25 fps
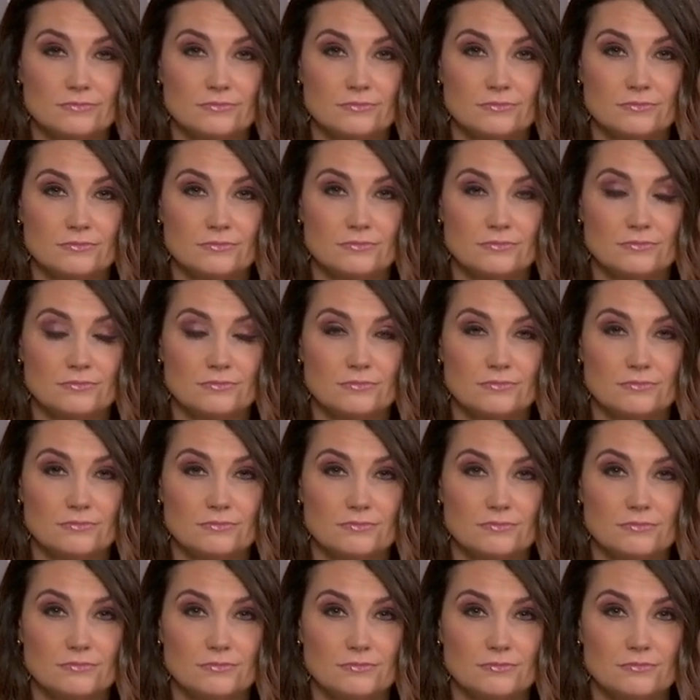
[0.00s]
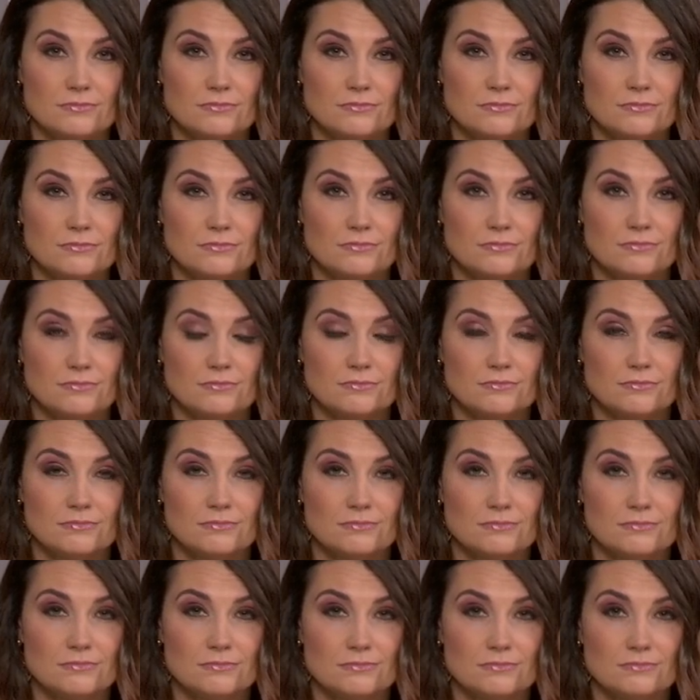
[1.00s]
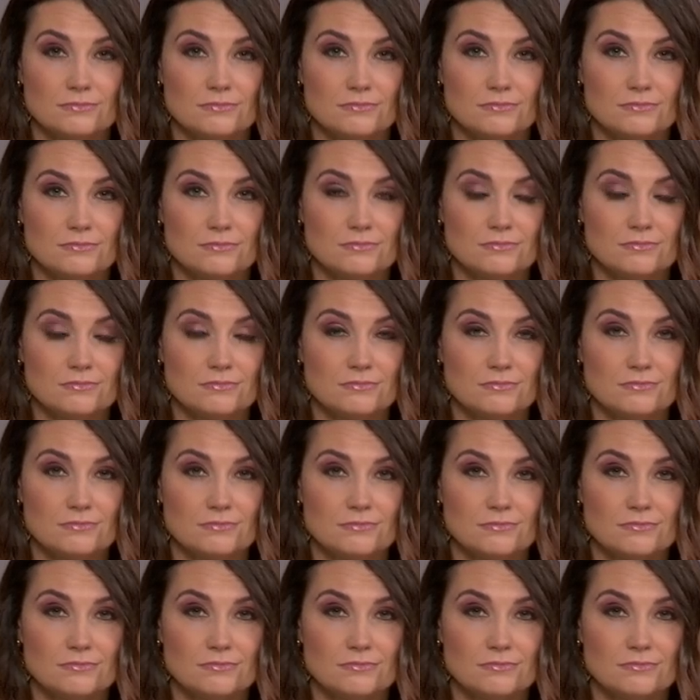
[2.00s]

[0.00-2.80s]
No words are spoken by the person on screen.